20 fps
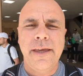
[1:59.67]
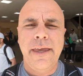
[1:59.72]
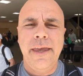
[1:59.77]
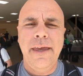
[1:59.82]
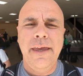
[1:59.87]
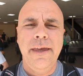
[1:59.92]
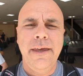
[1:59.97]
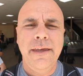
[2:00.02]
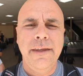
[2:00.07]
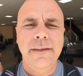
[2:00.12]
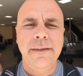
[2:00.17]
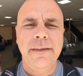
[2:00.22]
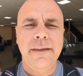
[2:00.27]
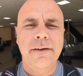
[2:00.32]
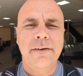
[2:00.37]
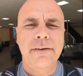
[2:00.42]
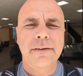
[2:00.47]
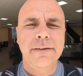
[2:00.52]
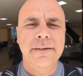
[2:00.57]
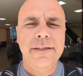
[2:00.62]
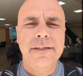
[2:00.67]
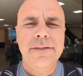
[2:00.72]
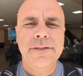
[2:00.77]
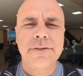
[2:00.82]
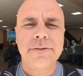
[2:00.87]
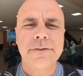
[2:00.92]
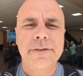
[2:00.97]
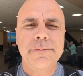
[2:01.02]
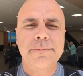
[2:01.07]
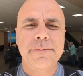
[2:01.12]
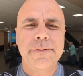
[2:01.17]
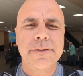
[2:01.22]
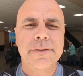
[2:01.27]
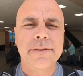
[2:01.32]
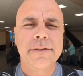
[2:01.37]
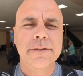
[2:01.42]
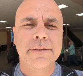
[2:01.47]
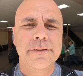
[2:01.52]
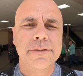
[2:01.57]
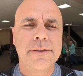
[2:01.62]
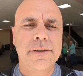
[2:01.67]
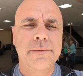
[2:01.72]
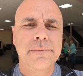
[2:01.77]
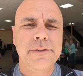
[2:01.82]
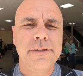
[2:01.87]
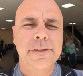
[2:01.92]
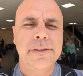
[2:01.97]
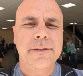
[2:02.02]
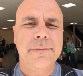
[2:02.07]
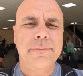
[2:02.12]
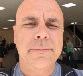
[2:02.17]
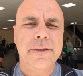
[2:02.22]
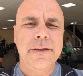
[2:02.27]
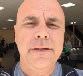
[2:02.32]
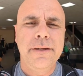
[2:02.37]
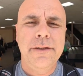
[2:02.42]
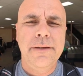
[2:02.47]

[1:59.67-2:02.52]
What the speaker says: and on these trips, there's always something